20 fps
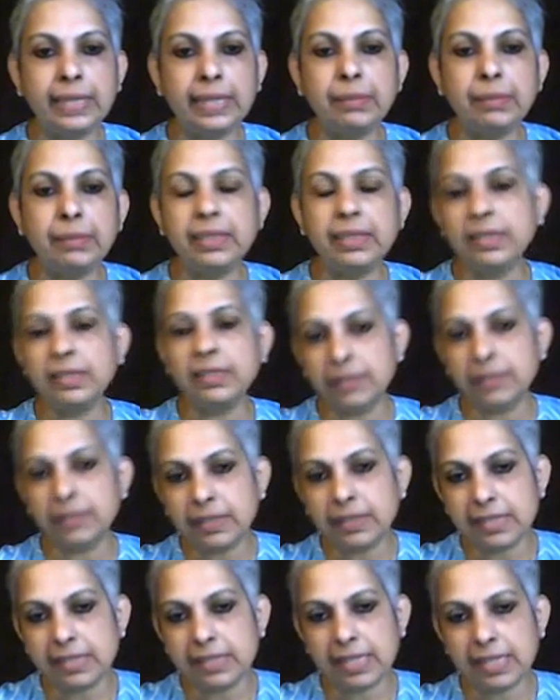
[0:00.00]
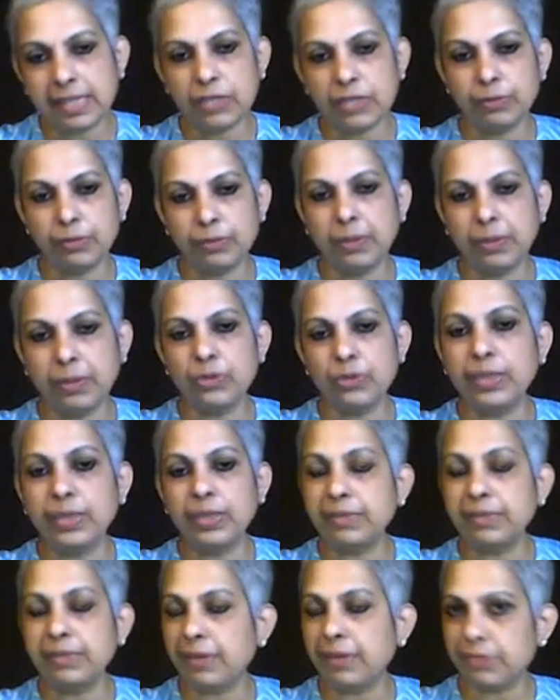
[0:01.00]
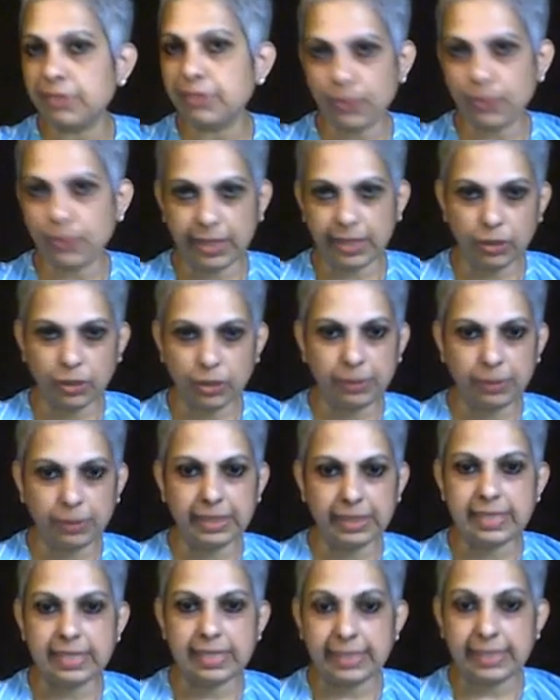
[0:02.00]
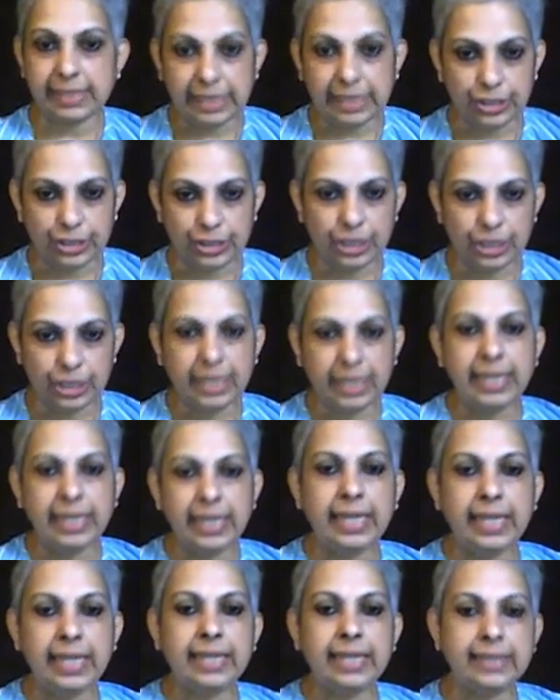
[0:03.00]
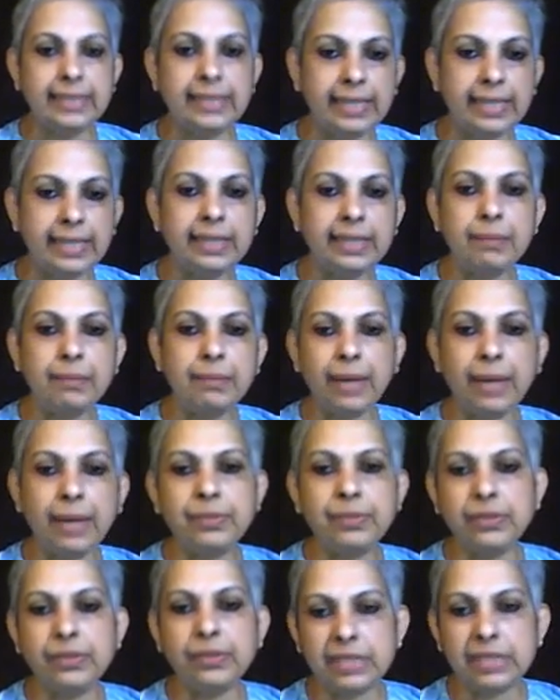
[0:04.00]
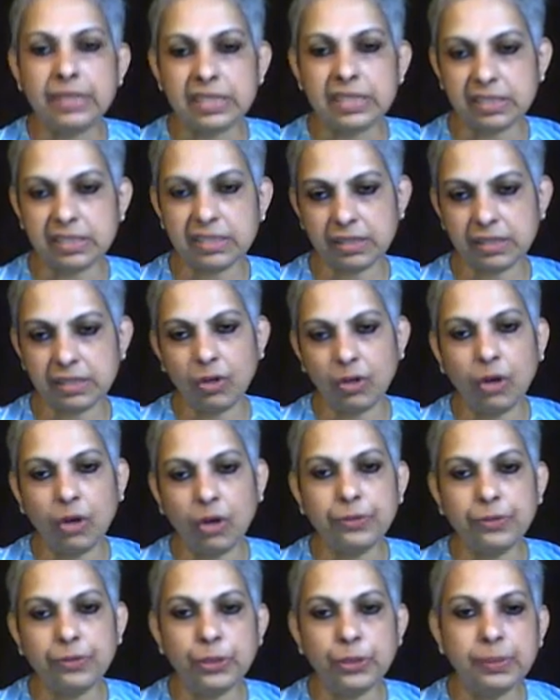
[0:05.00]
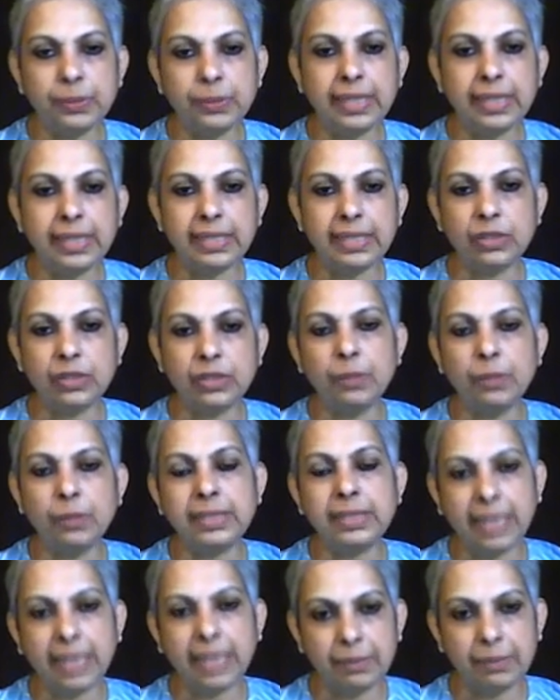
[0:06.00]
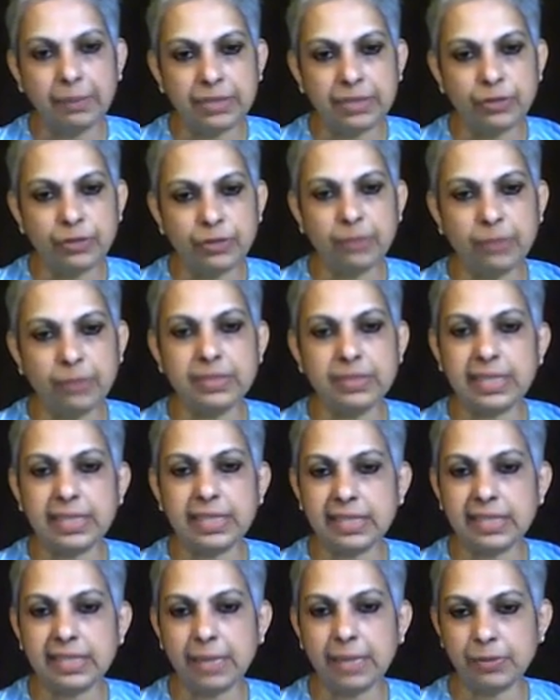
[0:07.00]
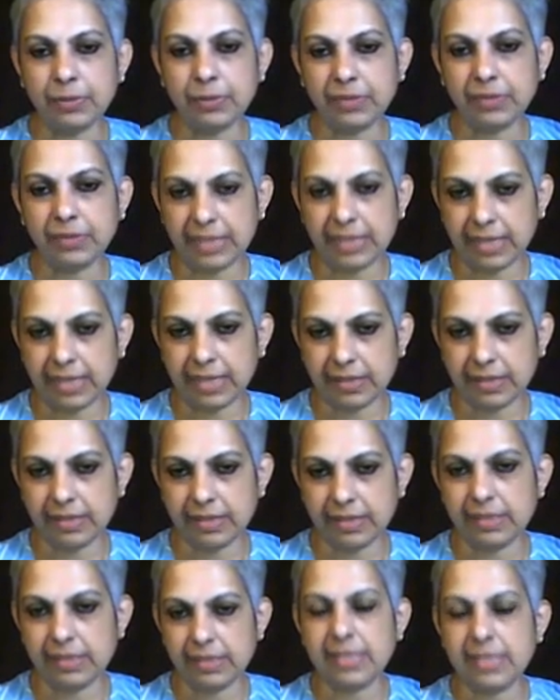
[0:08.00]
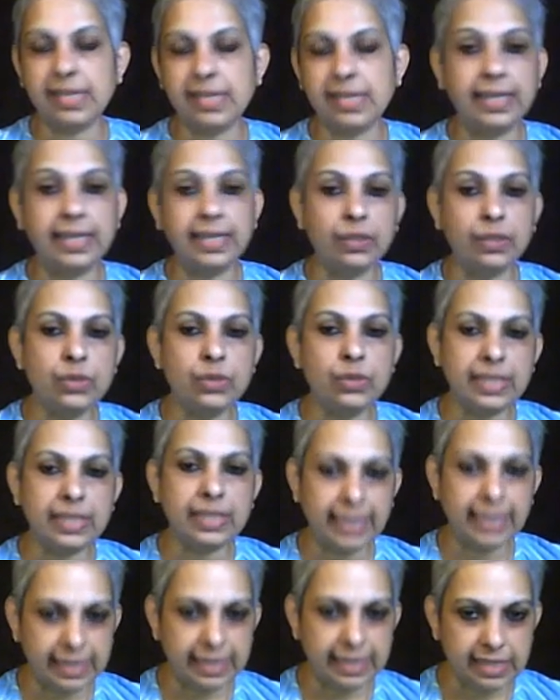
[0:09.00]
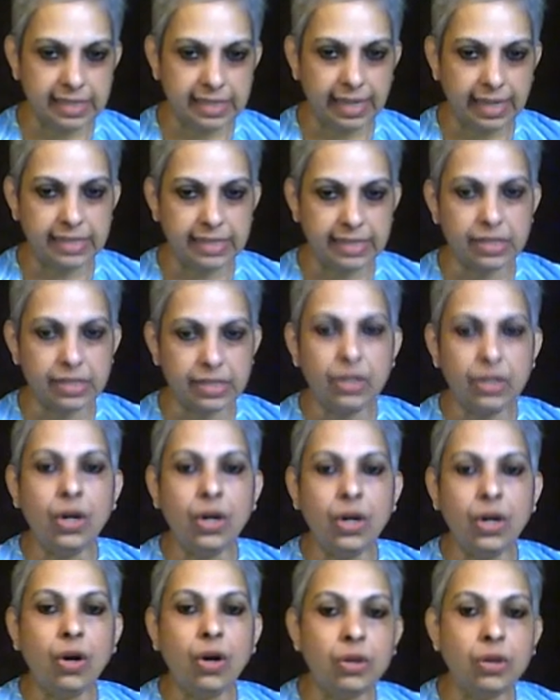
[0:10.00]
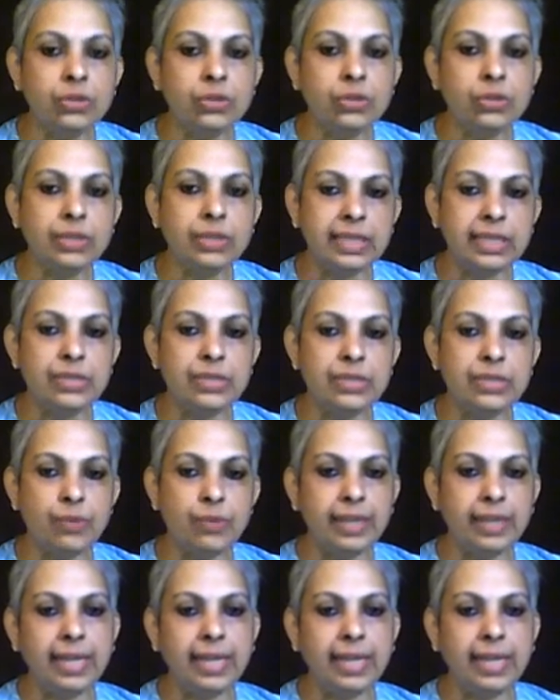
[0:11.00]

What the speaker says: million grid cells of about 25 square kilometers each. Then they mapped the risks of human and economic damage from six types of disasters, such as cyclones and landslides, onto each one